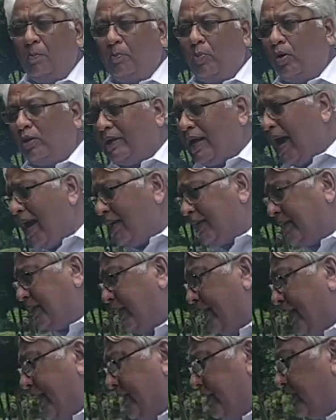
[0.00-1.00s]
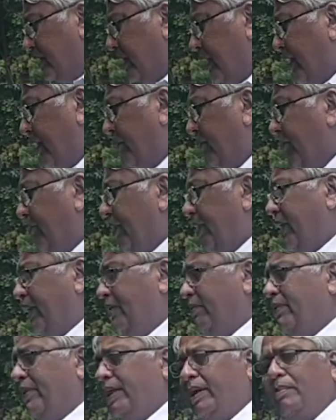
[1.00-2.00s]
Potash is a
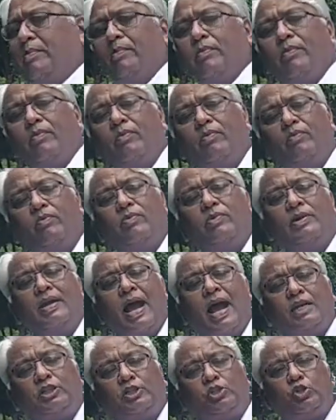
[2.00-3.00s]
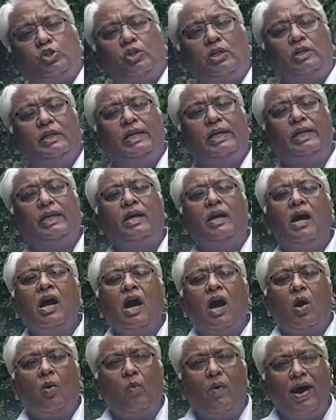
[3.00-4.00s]
very, very naturally
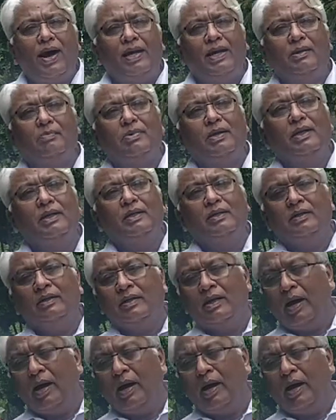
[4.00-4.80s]
available